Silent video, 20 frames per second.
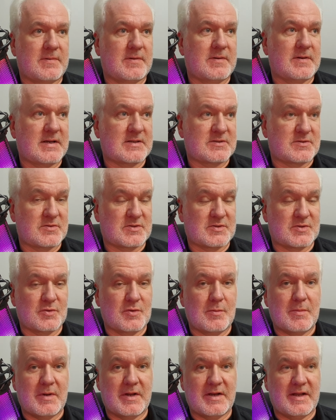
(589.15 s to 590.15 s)
as you saw
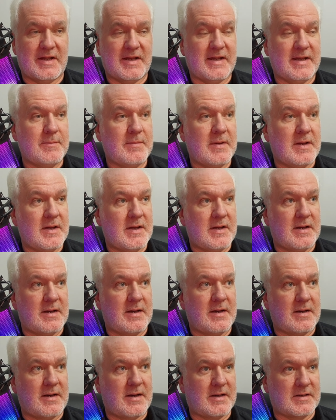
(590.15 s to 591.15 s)
my name,
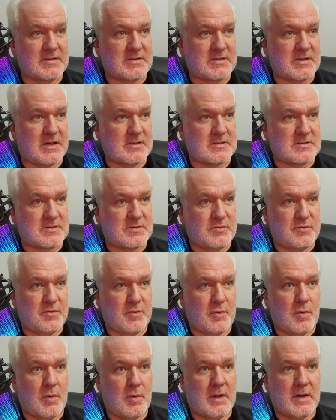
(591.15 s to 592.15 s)
uncut,
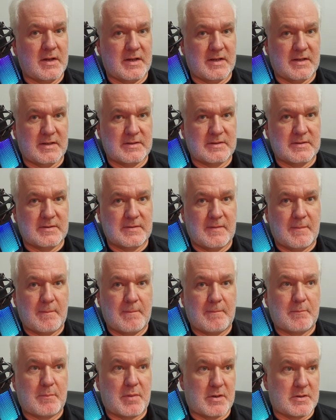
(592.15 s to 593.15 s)
raw and
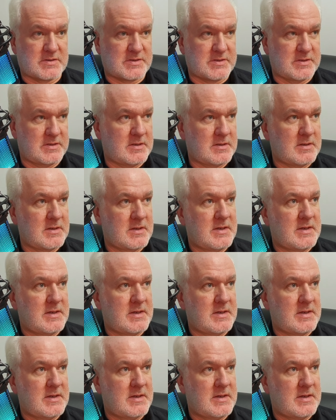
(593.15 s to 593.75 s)
personal.